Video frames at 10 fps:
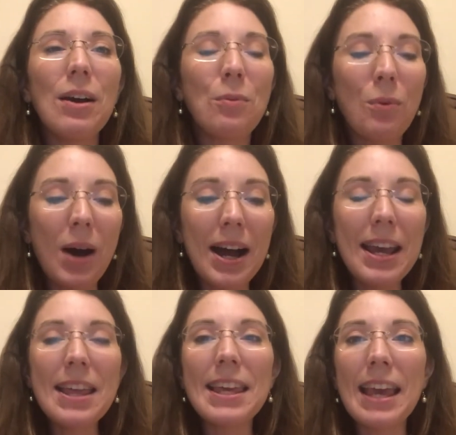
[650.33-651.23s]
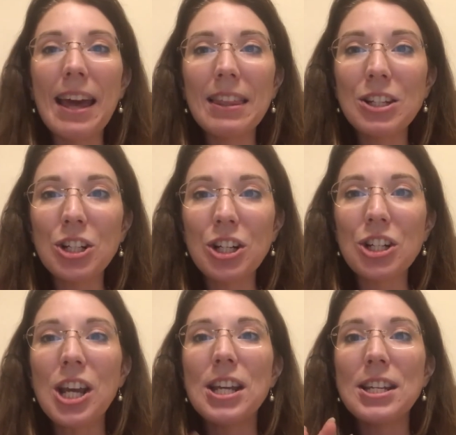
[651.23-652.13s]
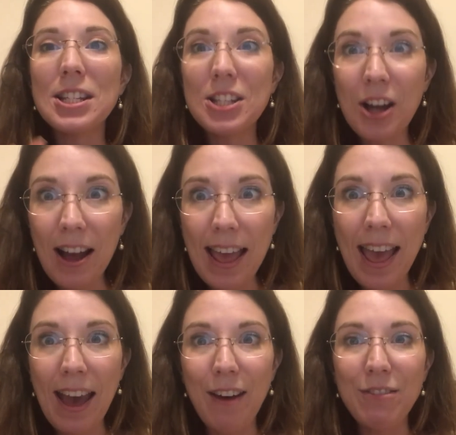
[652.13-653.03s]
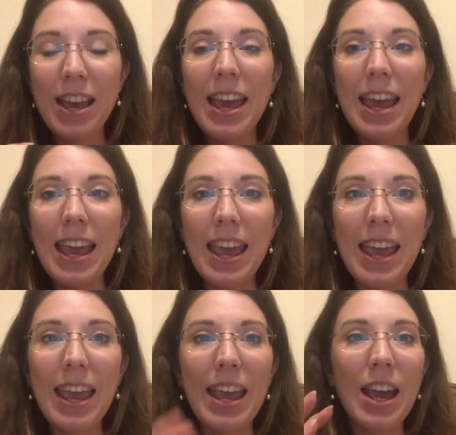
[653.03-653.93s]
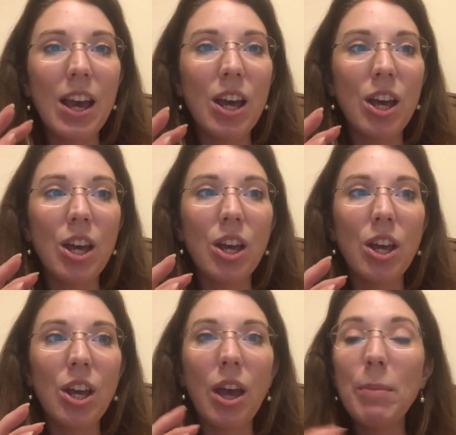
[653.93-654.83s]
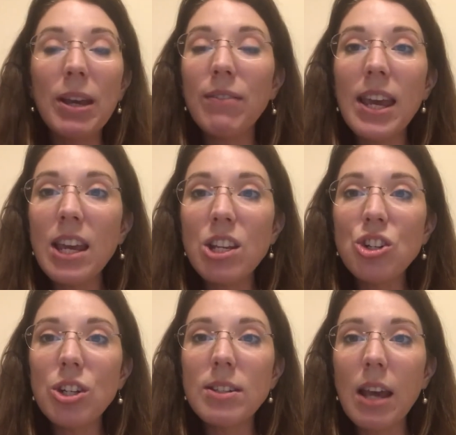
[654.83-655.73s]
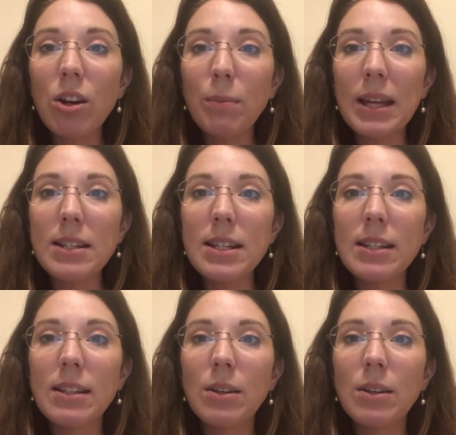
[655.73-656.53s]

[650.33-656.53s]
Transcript: why the Catholic Church does not have a coming of age sacrament.